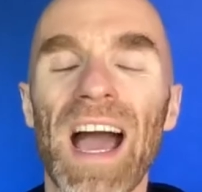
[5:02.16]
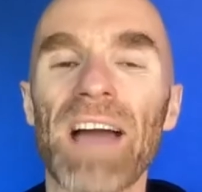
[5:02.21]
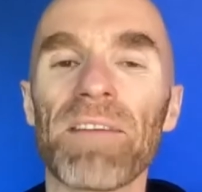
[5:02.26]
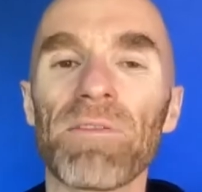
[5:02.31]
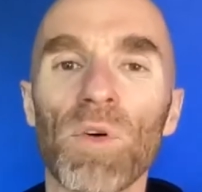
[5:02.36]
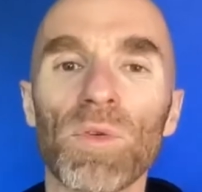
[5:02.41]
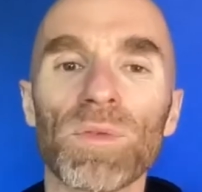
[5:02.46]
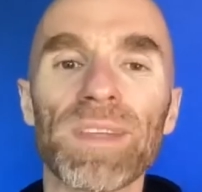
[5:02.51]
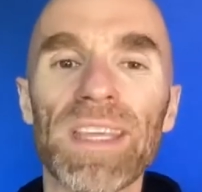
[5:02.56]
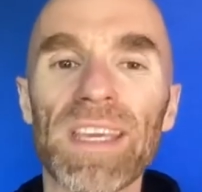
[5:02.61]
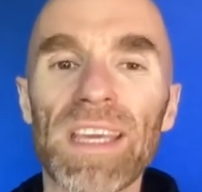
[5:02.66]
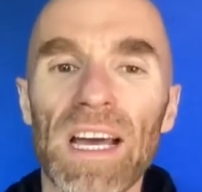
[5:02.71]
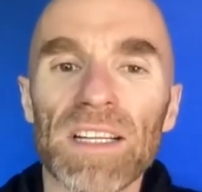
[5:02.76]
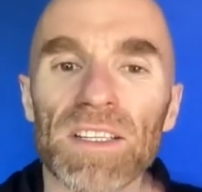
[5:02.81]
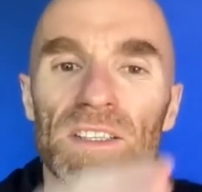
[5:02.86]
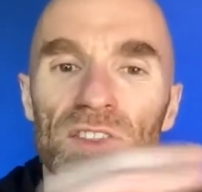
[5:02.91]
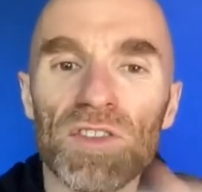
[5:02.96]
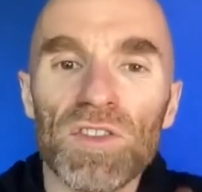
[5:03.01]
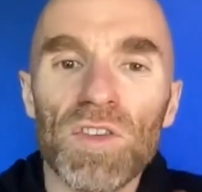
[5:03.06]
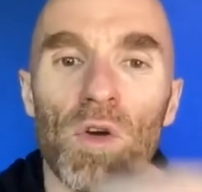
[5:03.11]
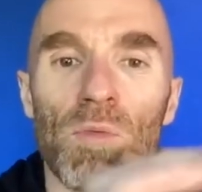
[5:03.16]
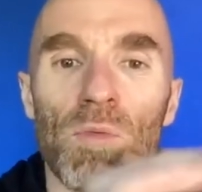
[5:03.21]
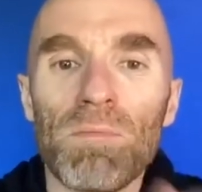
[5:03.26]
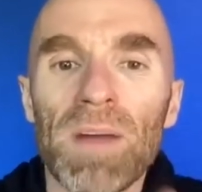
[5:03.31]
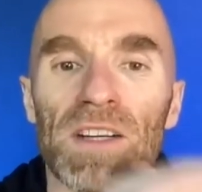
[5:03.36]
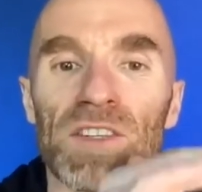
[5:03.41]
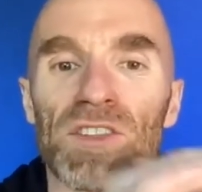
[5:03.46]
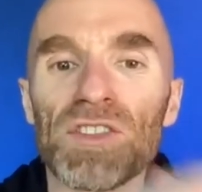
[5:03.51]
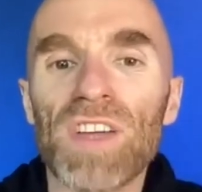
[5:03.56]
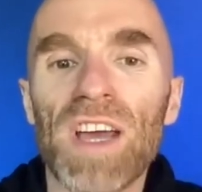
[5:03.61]
I've only got so
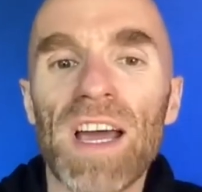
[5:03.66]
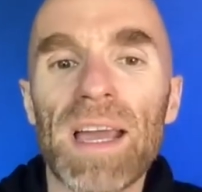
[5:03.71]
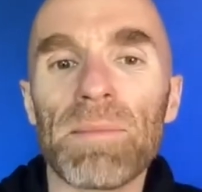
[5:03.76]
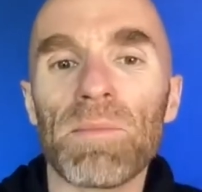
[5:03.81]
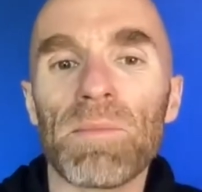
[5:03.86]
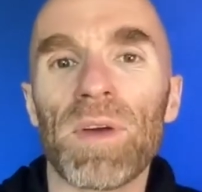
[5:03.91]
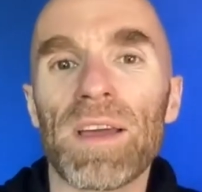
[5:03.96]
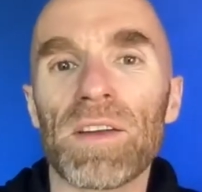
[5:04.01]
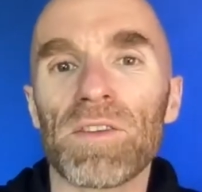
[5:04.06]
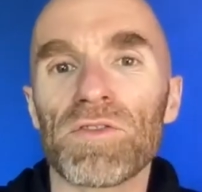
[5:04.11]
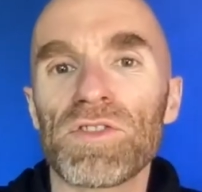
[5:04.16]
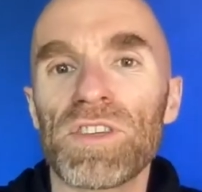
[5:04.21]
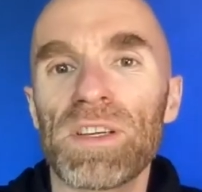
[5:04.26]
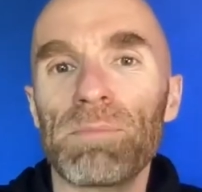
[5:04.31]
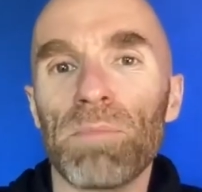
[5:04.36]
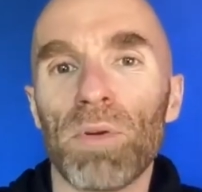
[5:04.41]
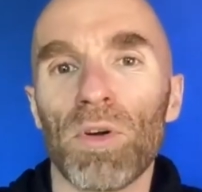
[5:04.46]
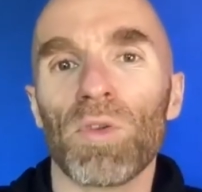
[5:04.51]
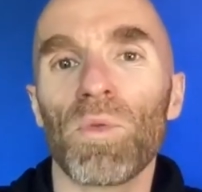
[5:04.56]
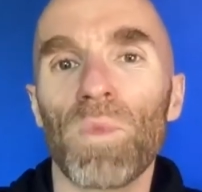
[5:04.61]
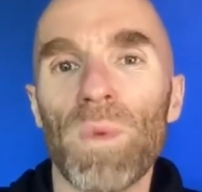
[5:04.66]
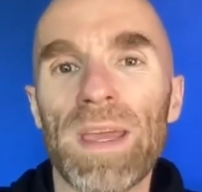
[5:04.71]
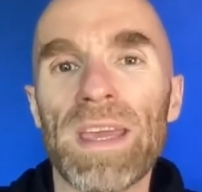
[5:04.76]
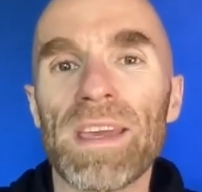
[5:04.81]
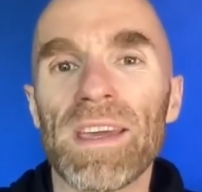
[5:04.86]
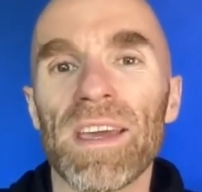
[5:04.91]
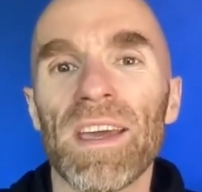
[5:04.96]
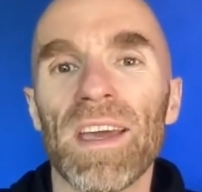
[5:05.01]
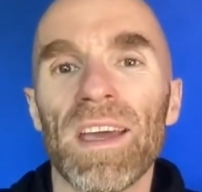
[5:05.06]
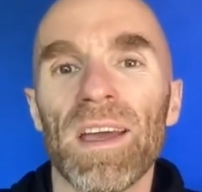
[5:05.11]
much time or energy per
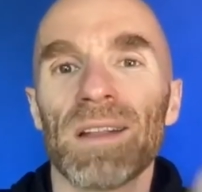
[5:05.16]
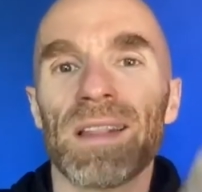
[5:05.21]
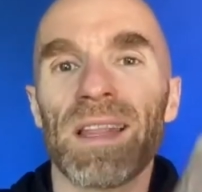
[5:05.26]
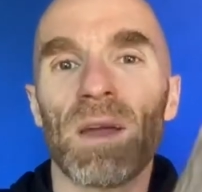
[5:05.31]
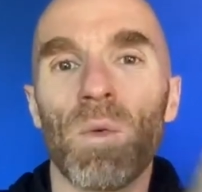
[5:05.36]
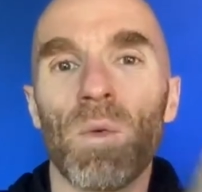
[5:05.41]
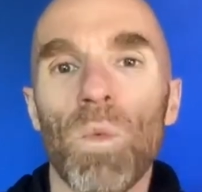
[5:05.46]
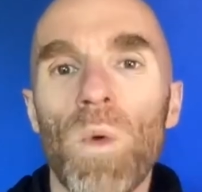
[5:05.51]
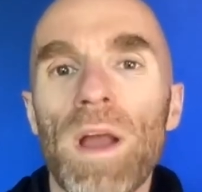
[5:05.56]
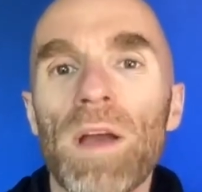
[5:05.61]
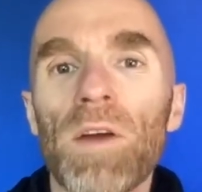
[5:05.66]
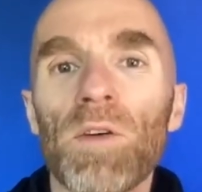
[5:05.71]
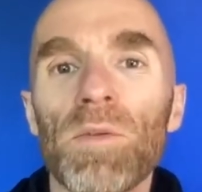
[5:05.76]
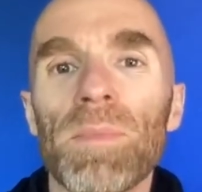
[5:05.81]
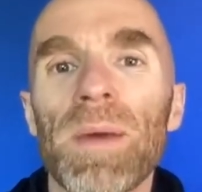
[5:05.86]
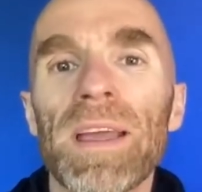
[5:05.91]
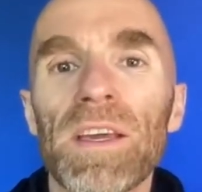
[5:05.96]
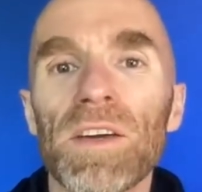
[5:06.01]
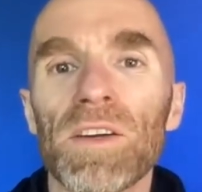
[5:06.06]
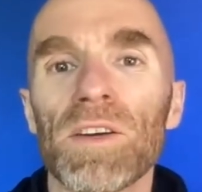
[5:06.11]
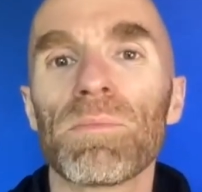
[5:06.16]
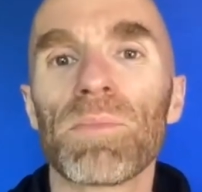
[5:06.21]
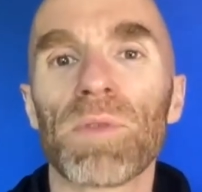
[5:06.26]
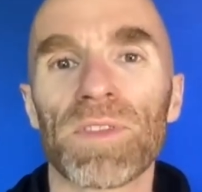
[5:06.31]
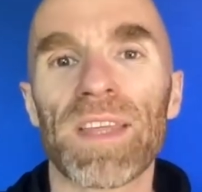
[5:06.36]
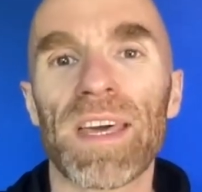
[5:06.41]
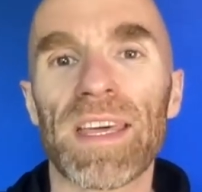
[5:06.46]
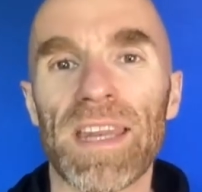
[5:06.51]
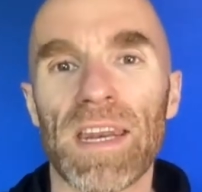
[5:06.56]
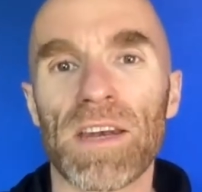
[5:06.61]
week, like where am I going to put
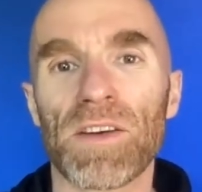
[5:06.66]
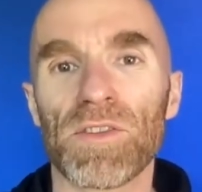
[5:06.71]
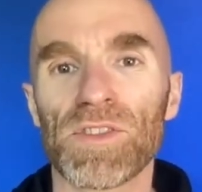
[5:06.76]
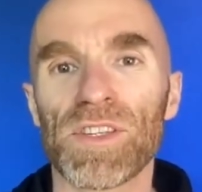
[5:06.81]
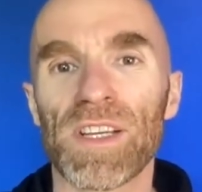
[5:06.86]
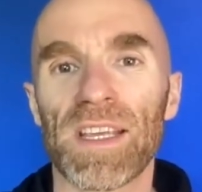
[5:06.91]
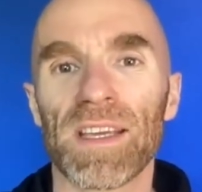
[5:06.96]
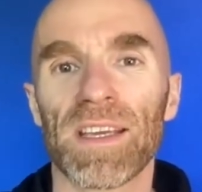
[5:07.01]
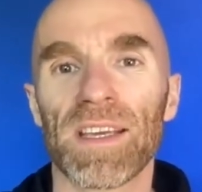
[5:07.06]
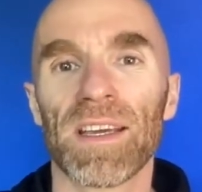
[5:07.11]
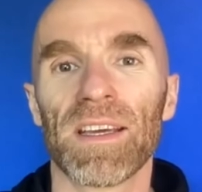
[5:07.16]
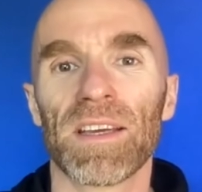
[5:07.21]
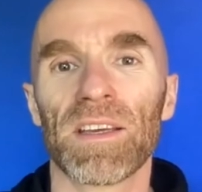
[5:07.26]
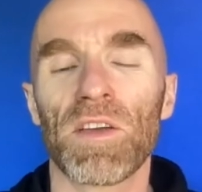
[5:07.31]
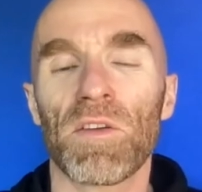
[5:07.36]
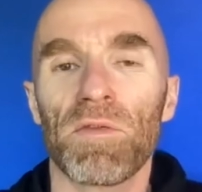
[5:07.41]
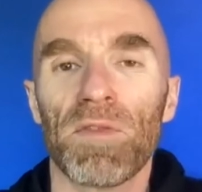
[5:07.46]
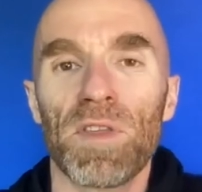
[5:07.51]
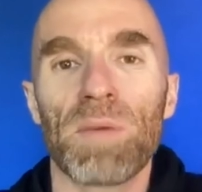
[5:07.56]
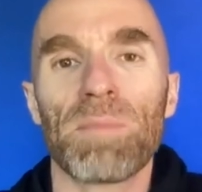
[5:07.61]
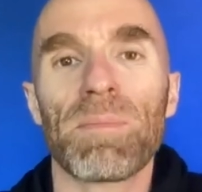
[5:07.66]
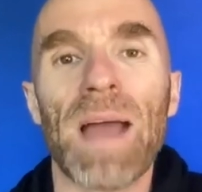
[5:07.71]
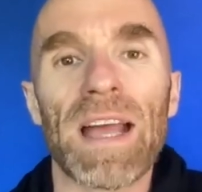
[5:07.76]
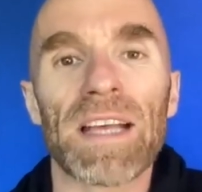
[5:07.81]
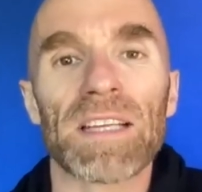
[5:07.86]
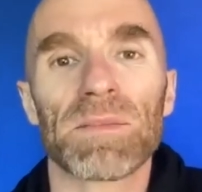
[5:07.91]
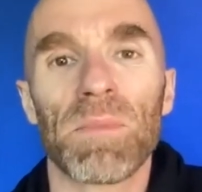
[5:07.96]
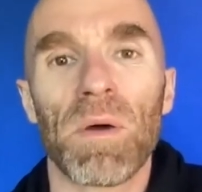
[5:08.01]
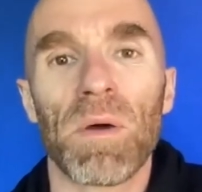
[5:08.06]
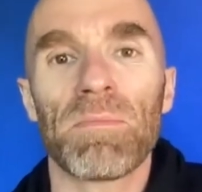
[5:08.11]
that energy for the
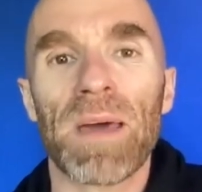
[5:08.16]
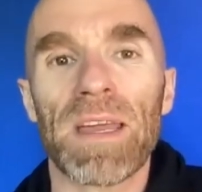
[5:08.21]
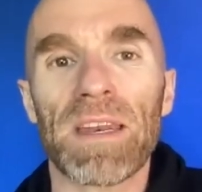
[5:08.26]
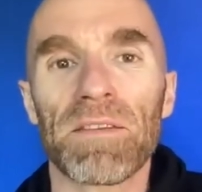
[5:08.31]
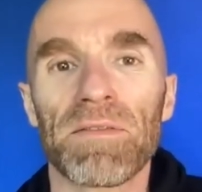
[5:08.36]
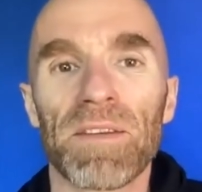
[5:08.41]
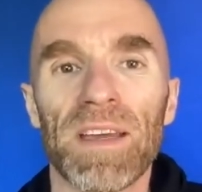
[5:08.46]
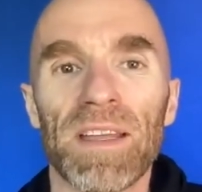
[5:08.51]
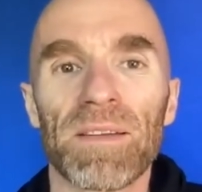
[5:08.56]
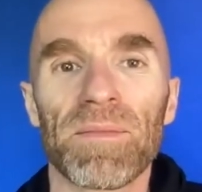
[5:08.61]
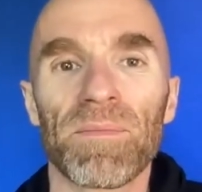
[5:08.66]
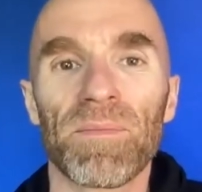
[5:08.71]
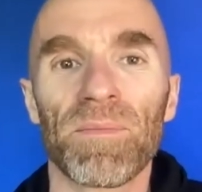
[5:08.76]
maximum benefit?